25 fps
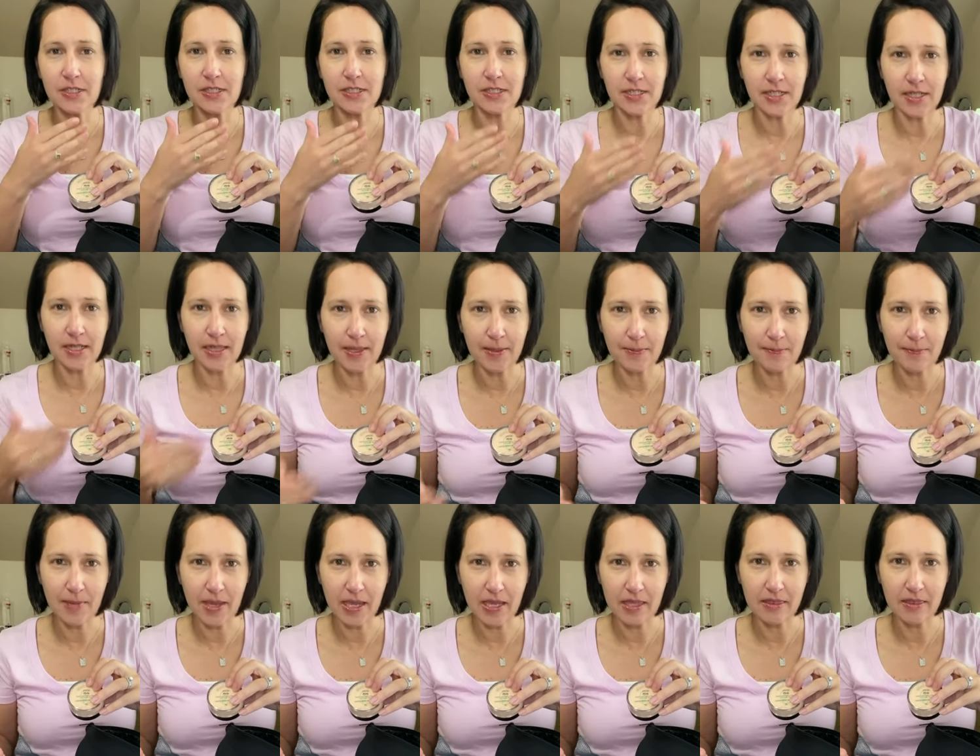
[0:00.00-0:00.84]
to
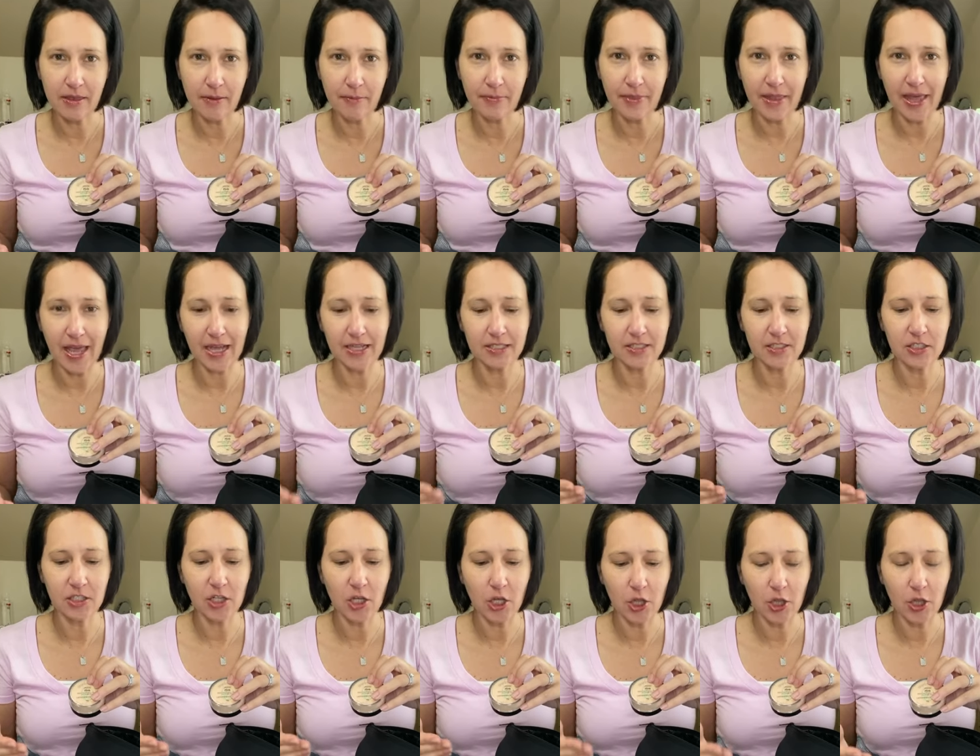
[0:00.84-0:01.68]
make them last
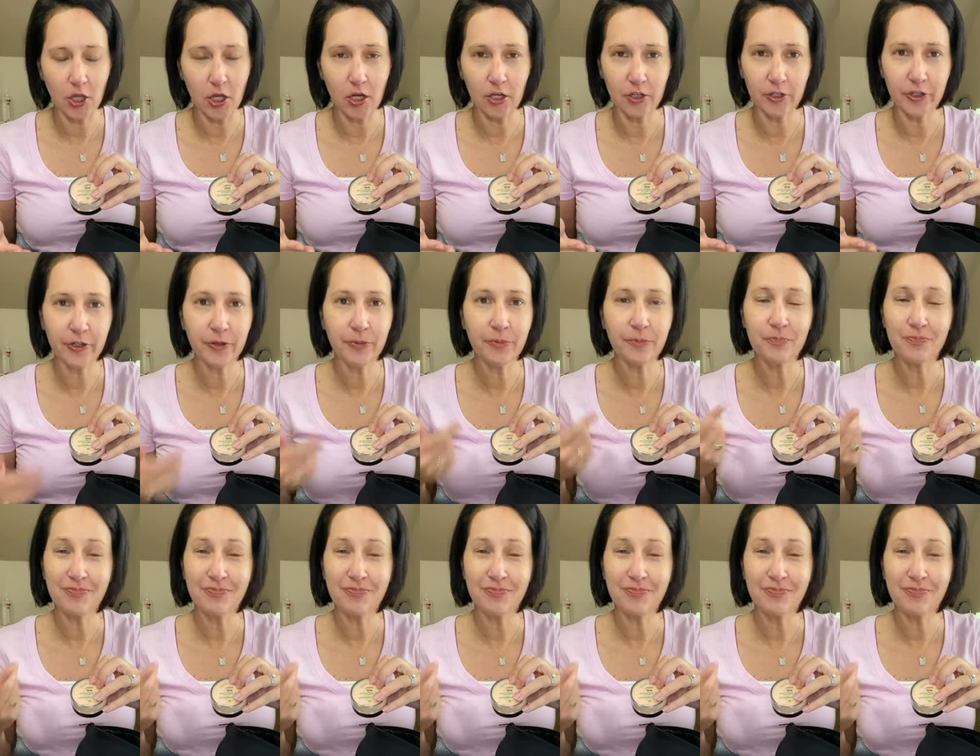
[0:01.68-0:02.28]
longer.